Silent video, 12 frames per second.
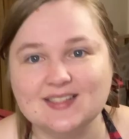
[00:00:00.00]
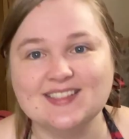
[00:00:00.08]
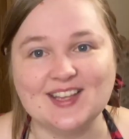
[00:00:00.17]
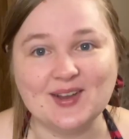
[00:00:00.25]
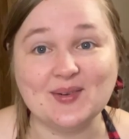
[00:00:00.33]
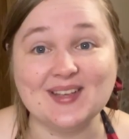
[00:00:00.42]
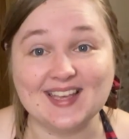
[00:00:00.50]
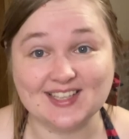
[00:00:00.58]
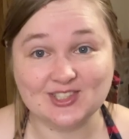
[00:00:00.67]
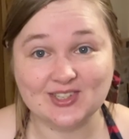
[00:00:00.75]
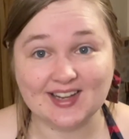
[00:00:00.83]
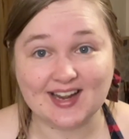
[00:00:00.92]
So
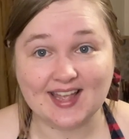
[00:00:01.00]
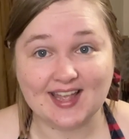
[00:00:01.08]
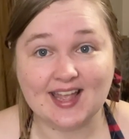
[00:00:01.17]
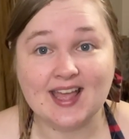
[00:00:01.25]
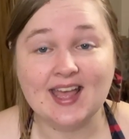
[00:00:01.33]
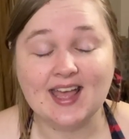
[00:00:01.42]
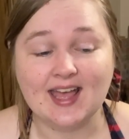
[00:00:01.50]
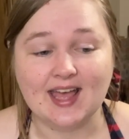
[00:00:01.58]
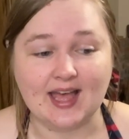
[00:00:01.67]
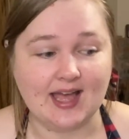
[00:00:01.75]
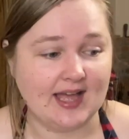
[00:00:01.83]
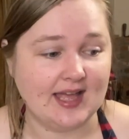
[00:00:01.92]
yesterday
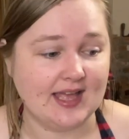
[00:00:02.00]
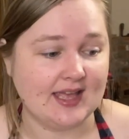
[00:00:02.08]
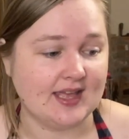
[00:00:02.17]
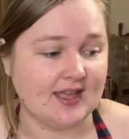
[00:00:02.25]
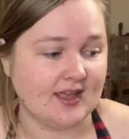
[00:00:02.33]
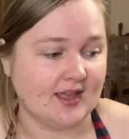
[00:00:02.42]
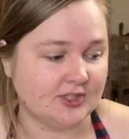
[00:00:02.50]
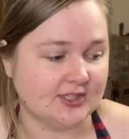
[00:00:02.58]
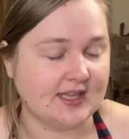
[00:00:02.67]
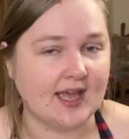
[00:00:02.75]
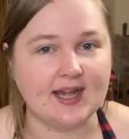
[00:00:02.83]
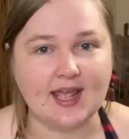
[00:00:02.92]
I just
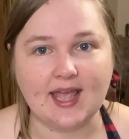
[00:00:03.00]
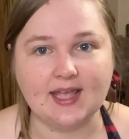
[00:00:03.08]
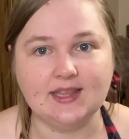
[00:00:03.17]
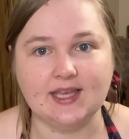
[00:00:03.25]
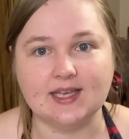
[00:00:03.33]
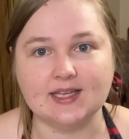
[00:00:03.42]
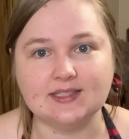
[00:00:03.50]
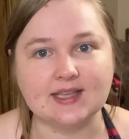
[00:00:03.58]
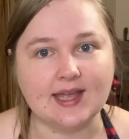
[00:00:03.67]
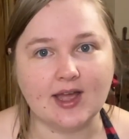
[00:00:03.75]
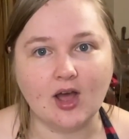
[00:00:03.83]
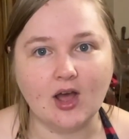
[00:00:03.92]
kind of had like a
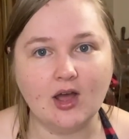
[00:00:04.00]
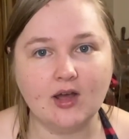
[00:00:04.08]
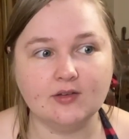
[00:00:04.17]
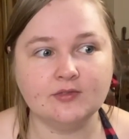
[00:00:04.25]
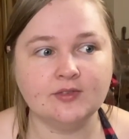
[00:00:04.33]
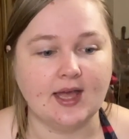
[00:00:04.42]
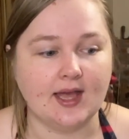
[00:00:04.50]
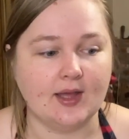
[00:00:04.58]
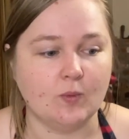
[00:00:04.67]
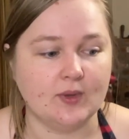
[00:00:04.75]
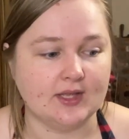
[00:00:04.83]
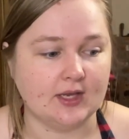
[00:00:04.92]
day off. I
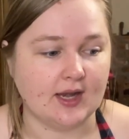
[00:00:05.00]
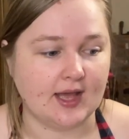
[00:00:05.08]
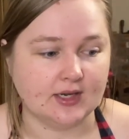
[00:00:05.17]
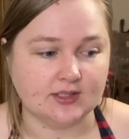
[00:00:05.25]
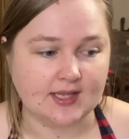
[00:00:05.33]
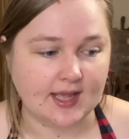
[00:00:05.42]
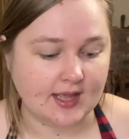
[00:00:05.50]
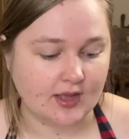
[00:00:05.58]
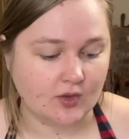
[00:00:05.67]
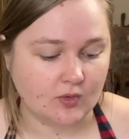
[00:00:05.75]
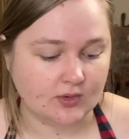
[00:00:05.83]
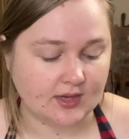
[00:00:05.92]
went out of
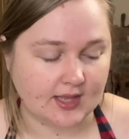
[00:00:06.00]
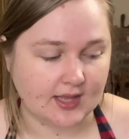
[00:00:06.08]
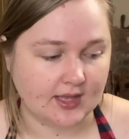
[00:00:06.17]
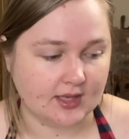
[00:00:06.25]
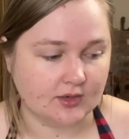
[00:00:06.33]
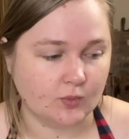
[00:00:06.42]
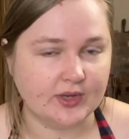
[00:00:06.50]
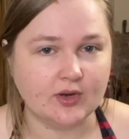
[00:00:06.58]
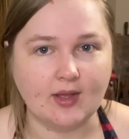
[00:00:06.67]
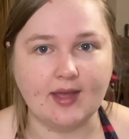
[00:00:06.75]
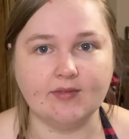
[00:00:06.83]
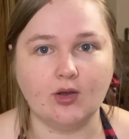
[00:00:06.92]
town and we don't
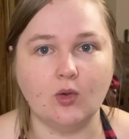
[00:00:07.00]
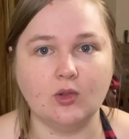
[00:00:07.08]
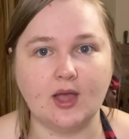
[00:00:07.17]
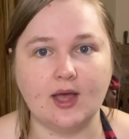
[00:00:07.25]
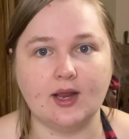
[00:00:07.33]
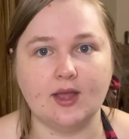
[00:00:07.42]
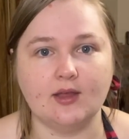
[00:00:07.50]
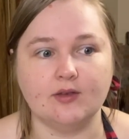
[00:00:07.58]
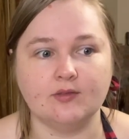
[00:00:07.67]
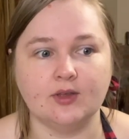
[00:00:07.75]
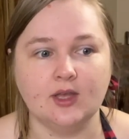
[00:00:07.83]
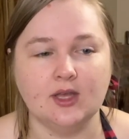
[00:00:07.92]
have a whole lot
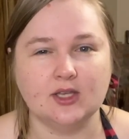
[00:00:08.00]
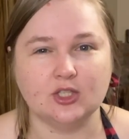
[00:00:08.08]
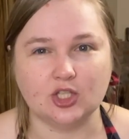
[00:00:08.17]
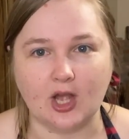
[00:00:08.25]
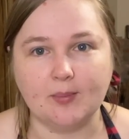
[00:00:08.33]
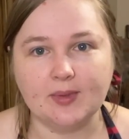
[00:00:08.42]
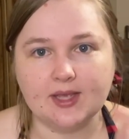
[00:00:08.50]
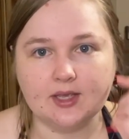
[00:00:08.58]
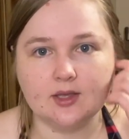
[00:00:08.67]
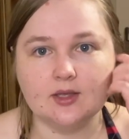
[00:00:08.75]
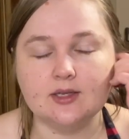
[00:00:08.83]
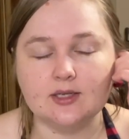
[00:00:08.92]
of
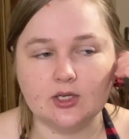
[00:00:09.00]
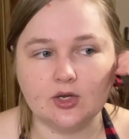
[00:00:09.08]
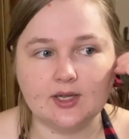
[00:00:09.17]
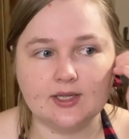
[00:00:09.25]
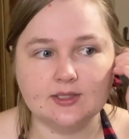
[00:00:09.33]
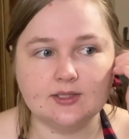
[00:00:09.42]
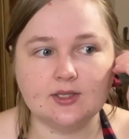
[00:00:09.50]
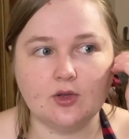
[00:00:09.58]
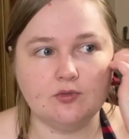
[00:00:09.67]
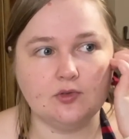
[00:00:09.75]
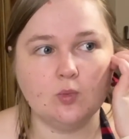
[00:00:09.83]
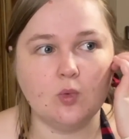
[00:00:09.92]
shopping near us. So
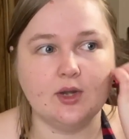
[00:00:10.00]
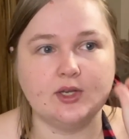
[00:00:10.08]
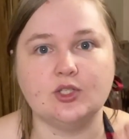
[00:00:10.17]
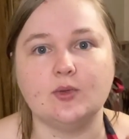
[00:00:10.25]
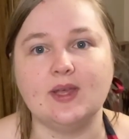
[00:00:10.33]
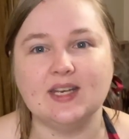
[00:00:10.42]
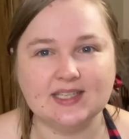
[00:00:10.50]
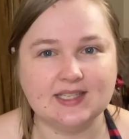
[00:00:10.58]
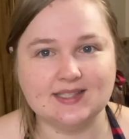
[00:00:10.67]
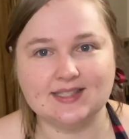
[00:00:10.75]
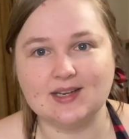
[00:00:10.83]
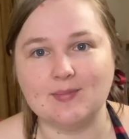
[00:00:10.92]
if you want to do any
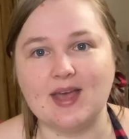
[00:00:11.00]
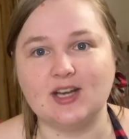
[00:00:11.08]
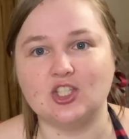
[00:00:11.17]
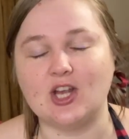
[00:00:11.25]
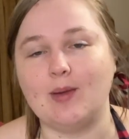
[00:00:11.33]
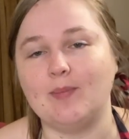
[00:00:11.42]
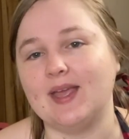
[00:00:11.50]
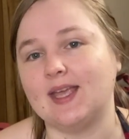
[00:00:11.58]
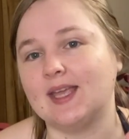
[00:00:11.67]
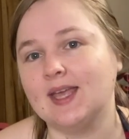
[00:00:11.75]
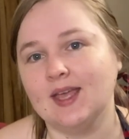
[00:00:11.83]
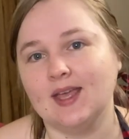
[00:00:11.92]
decent amount of
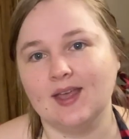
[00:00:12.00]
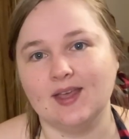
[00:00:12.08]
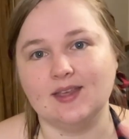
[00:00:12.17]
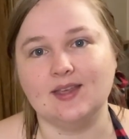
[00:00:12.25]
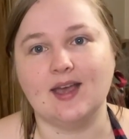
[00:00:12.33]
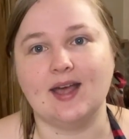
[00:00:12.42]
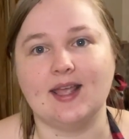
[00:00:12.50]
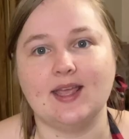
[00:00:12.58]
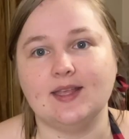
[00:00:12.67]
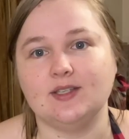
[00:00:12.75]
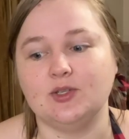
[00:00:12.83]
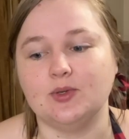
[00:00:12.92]
shopping, you gotta
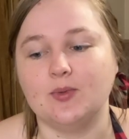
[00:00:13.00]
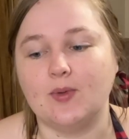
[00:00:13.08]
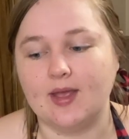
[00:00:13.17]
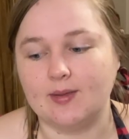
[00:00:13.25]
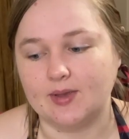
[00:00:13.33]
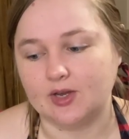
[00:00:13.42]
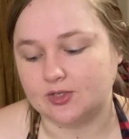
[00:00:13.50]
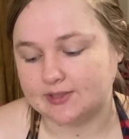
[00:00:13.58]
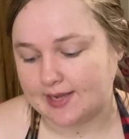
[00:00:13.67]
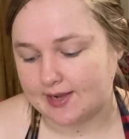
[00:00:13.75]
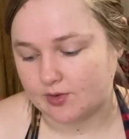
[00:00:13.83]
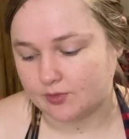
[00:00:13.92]
head to a bigger
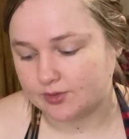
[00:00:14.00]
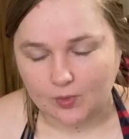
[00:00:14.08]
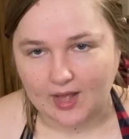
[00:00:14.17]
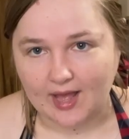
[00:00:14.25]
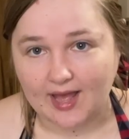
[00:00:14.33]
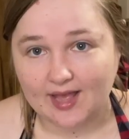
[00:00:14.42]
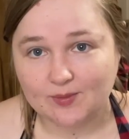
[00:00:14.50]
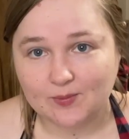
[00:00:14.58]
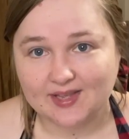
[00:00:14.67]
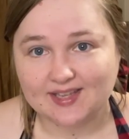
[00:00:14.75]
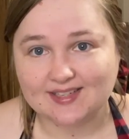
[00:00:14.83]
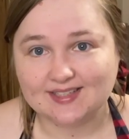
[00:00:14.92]
town. I
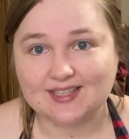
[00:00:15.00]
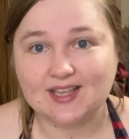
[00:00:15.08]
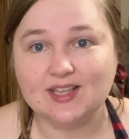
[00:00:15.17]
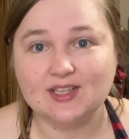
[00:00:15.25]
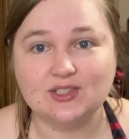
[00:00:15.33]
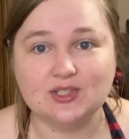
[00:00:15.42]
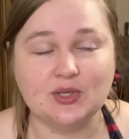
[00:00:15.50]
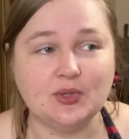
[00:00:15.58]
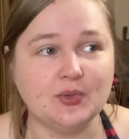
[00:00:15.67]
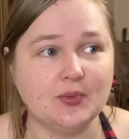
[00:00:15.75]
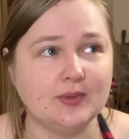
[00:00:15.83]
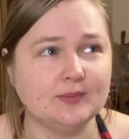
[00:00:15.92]
went
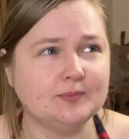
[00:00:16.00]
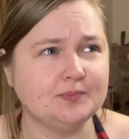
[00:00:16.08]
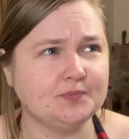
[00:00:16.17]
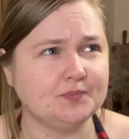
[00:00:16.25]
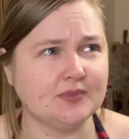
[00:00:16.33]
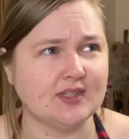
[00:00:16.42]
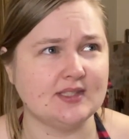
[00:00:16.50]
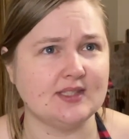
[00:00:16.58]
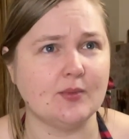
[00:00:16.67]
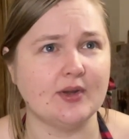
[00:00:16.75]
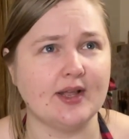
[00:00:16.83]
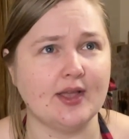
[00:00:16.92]
to, let's see,
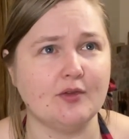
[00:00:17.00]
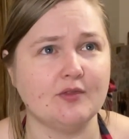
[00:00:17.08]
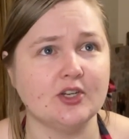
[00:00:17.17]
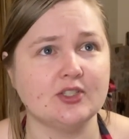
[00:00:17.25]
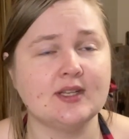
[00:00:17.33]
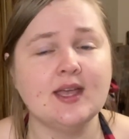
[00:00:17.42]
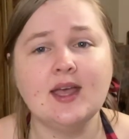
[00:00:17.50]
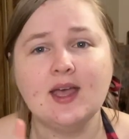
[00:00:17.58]
where did I go first?